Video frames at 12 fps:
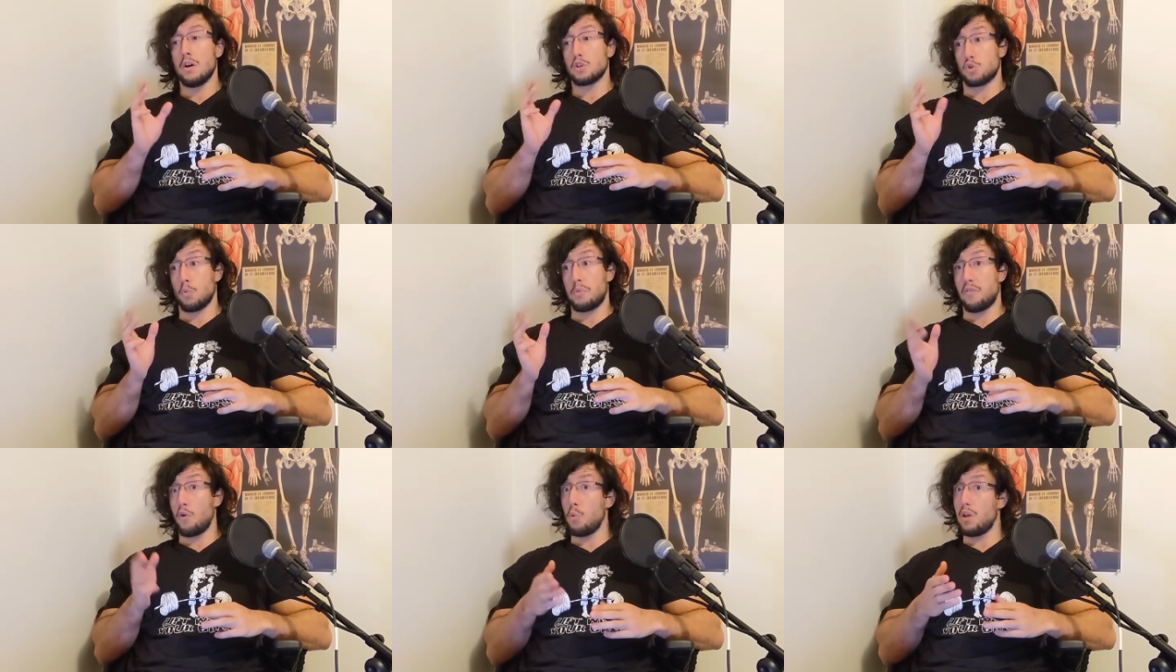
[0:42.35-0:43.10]
So
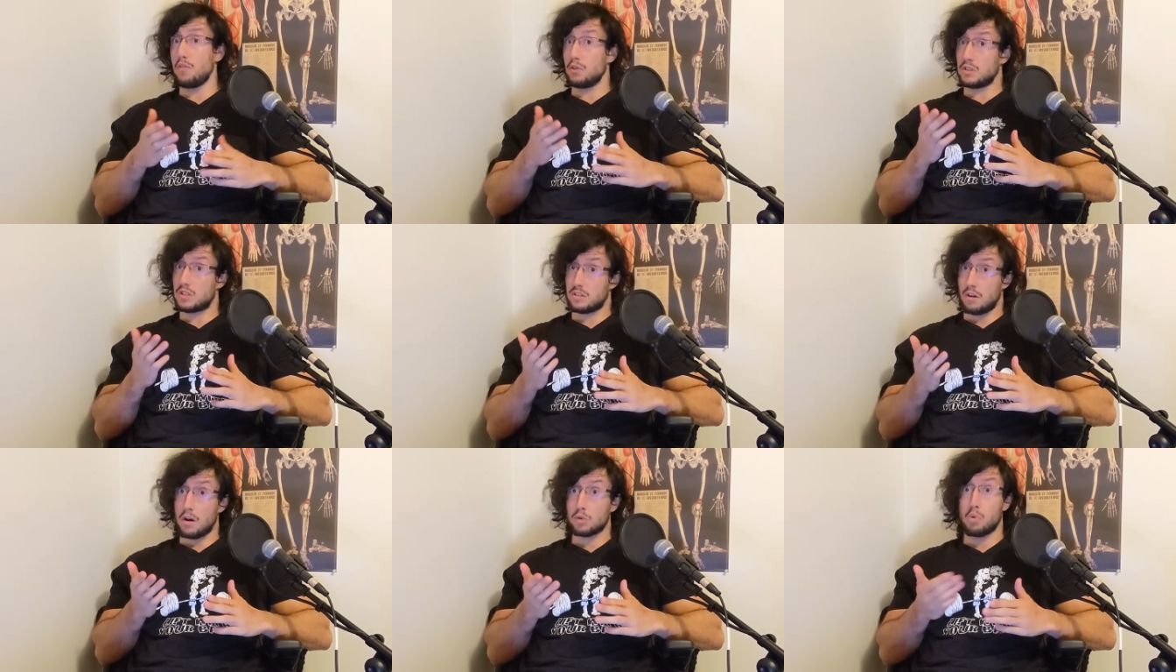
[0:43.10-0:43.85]
before we even
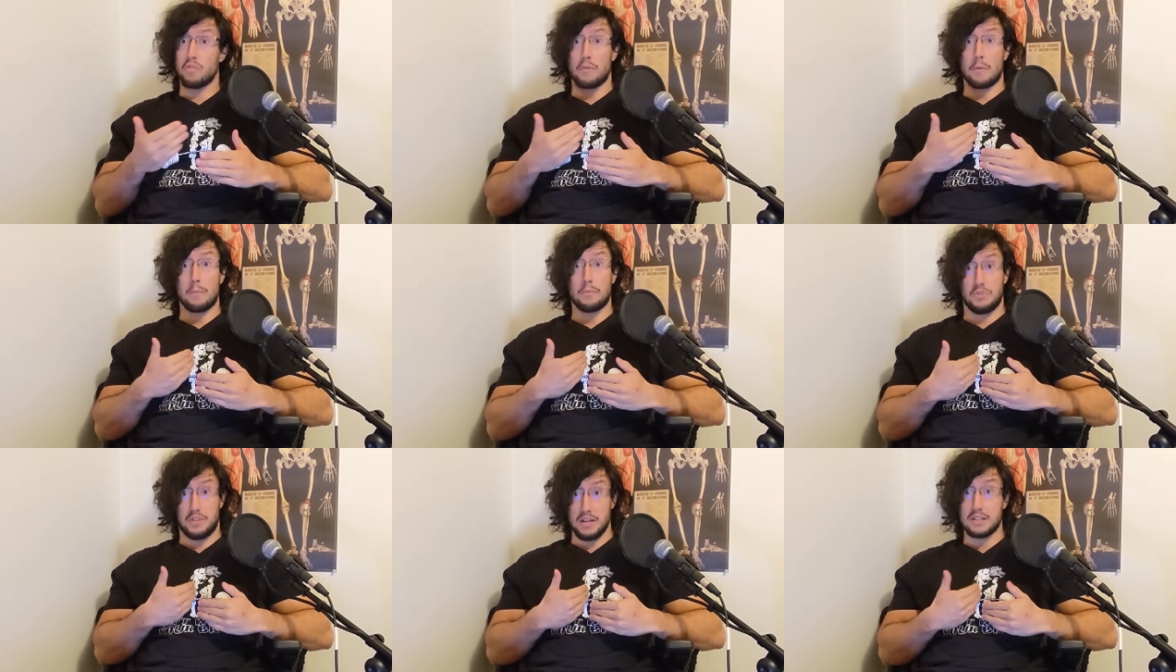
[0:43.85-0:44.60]
start with
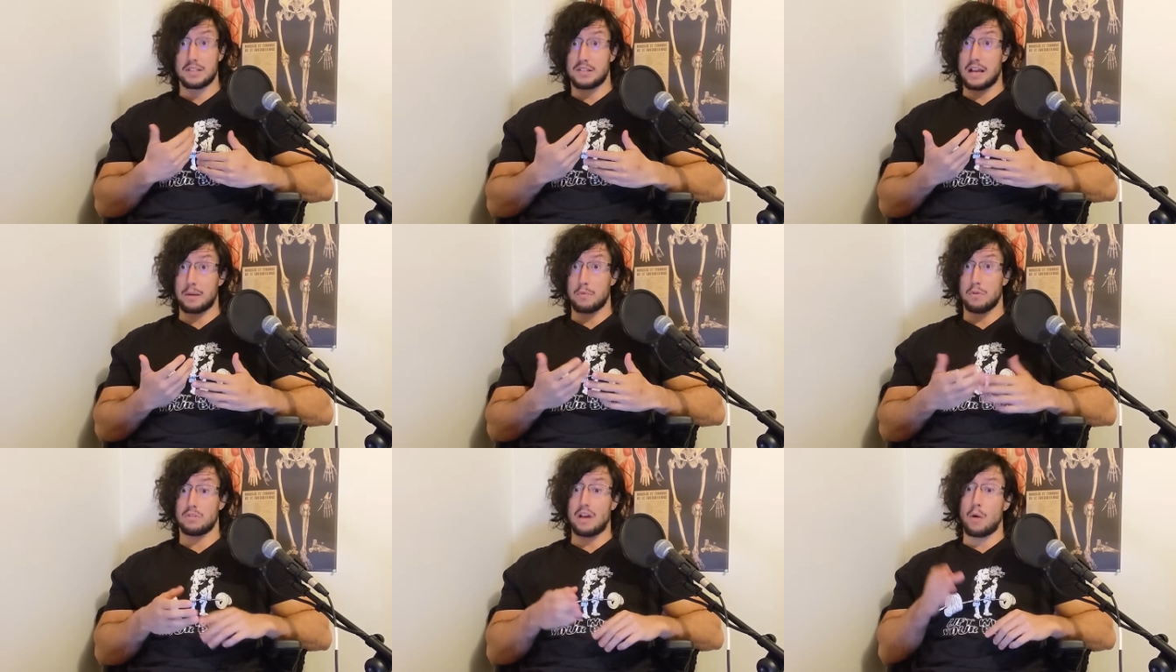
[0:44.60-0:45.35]
this
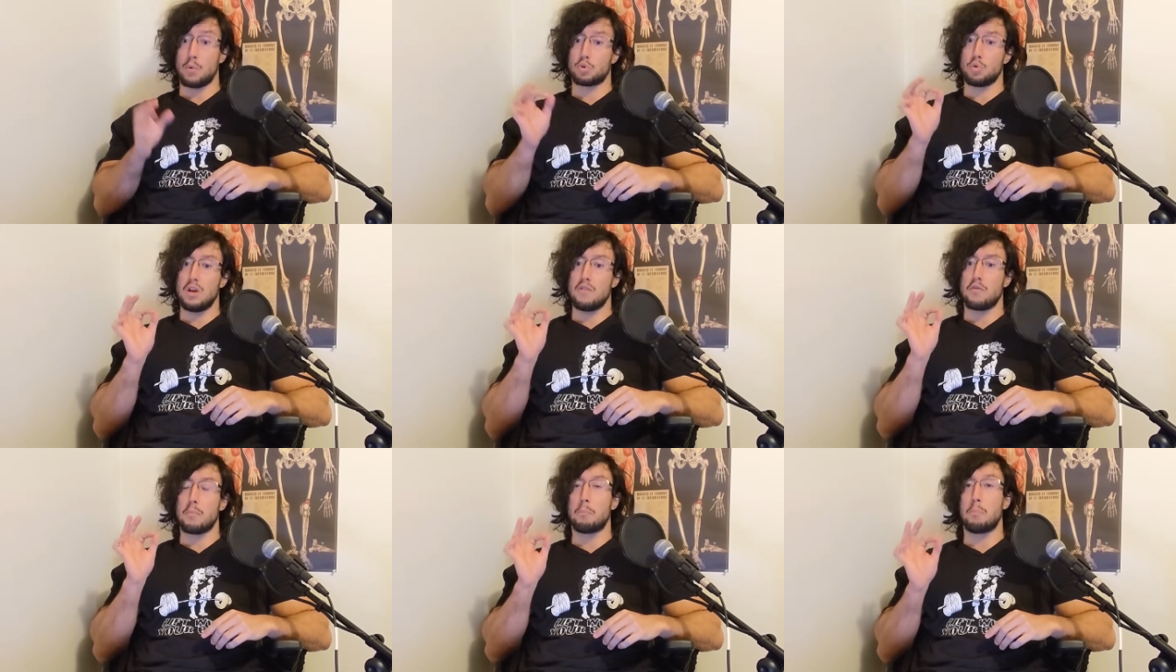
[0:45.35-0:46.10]
segment, I want to
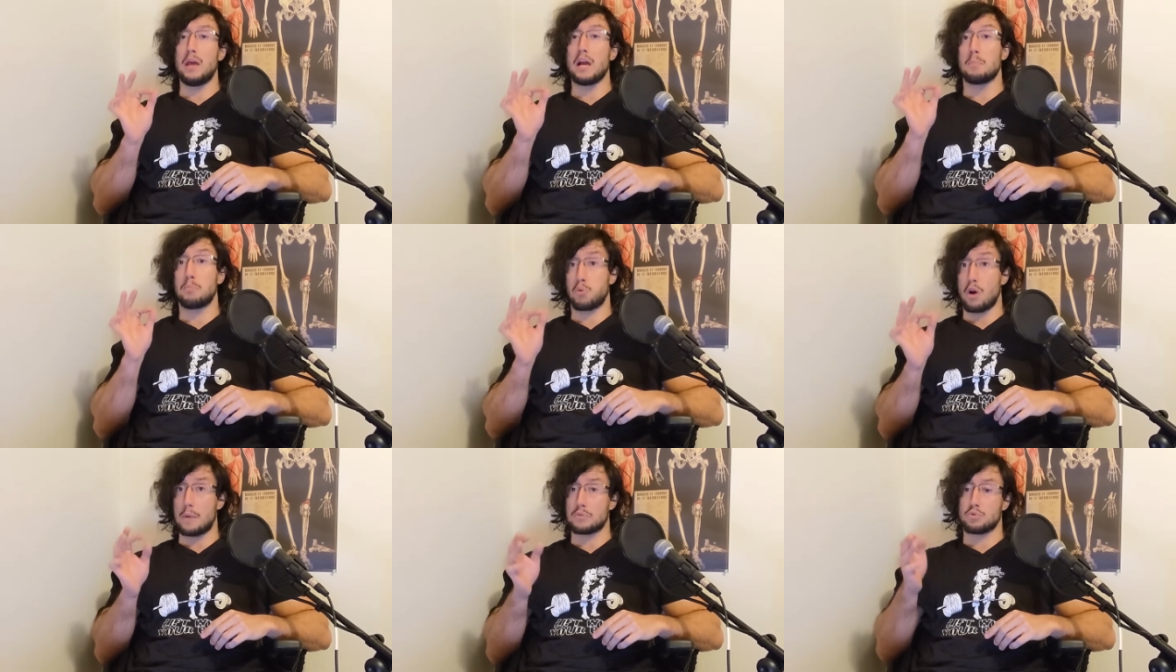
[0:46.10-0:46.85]
give a big
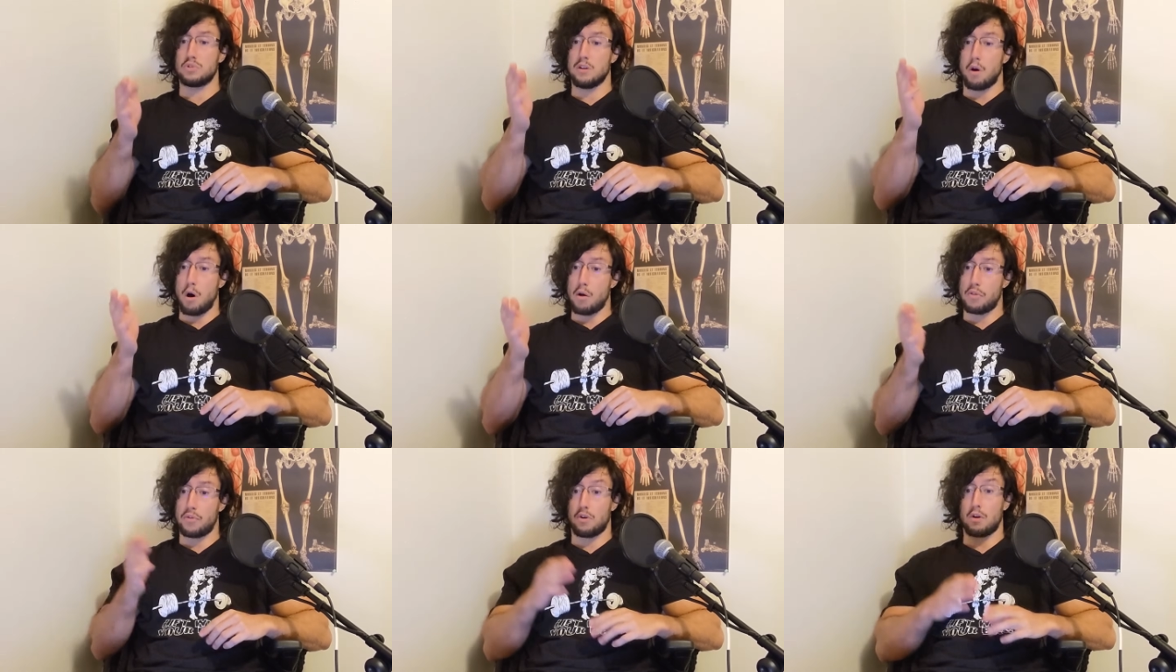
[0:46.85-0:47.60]
props to the
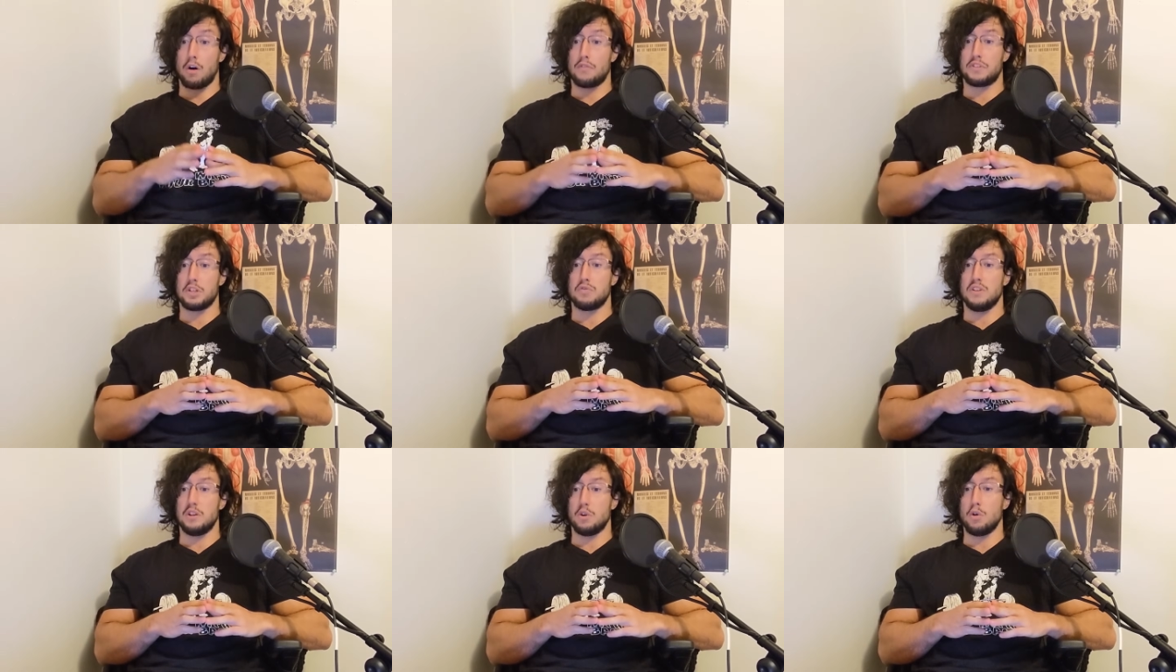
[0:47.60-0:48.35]
author of this
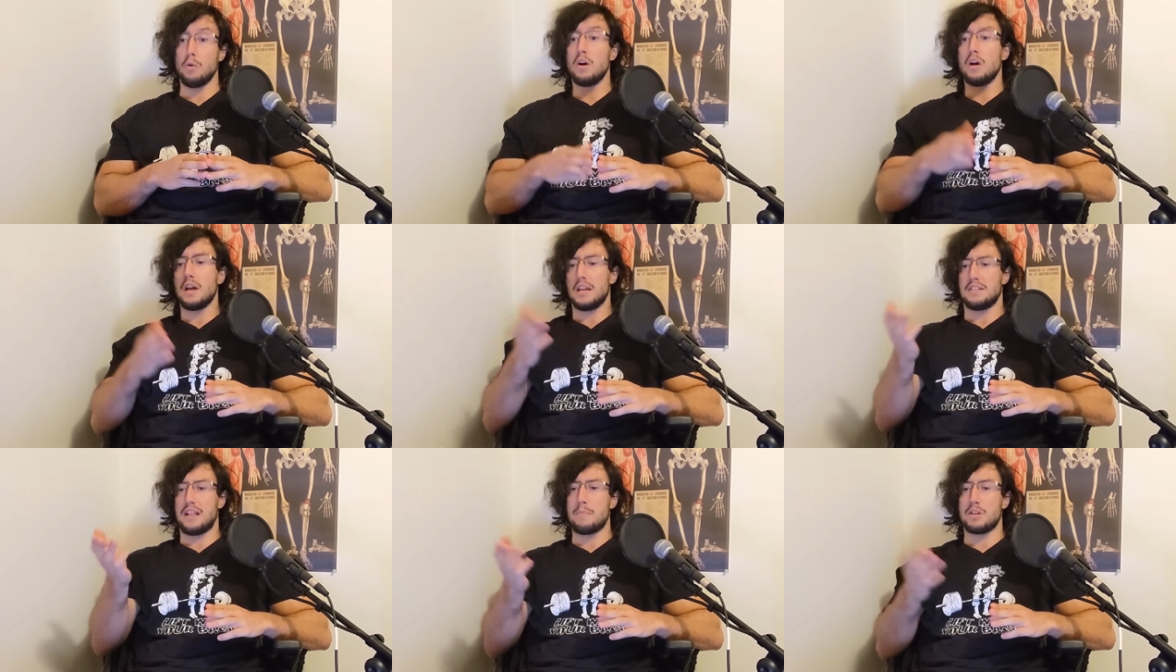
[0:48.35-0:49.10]
video.
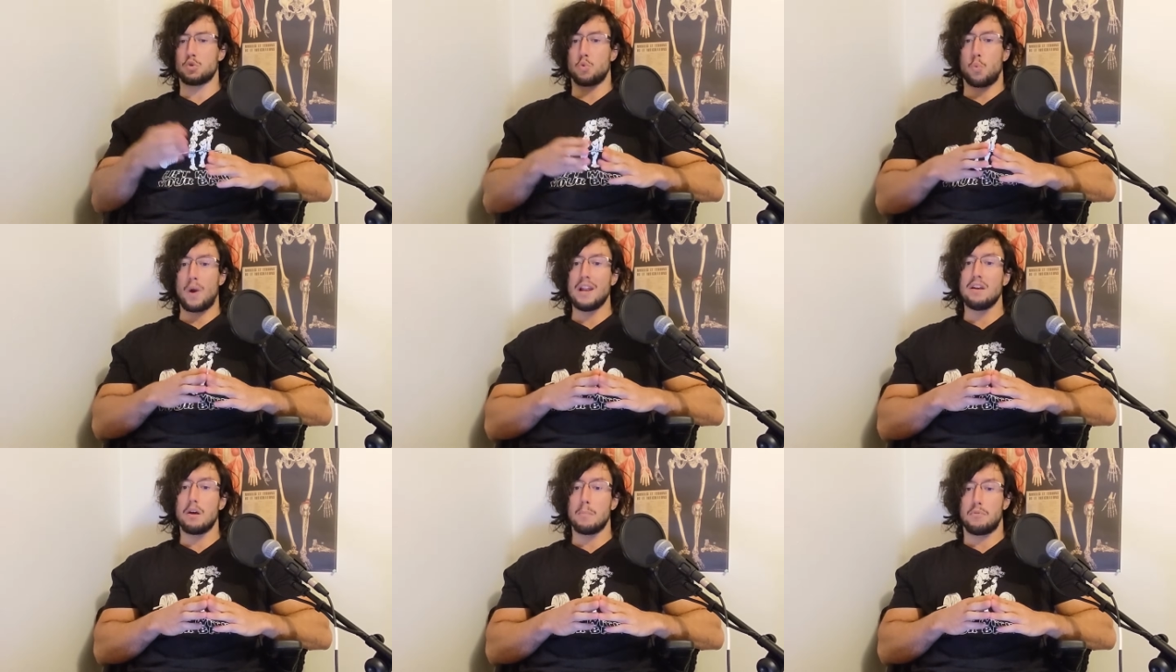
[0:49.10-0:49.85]
His name is
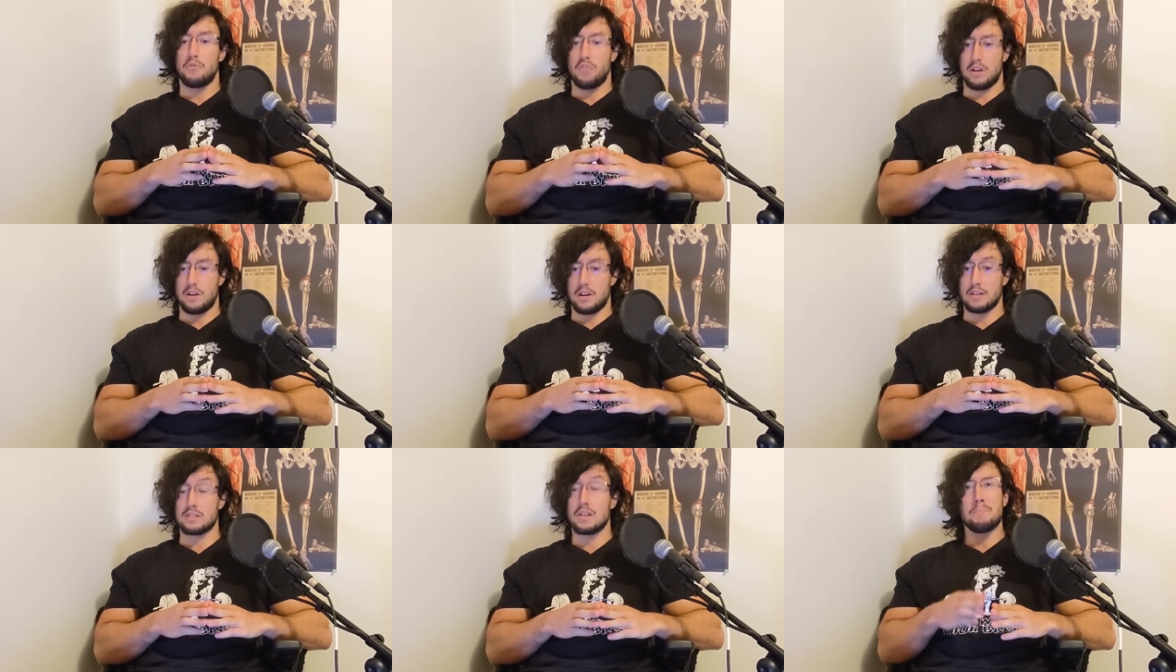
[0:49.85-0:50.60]
Randumb
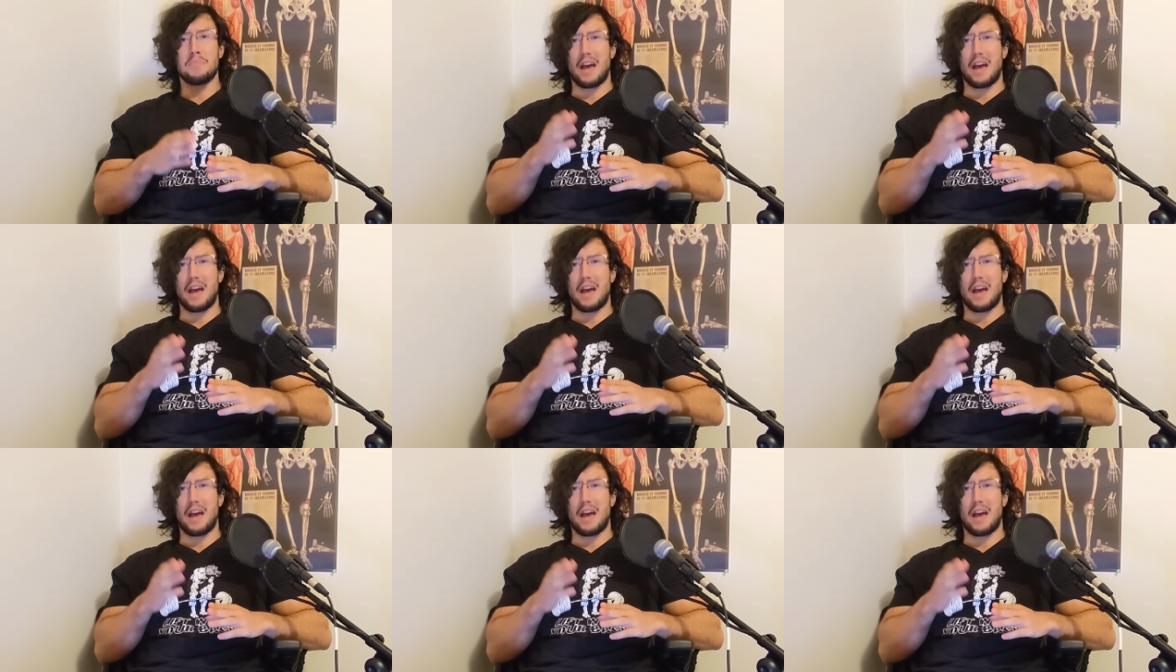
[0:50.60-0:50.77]
Fitness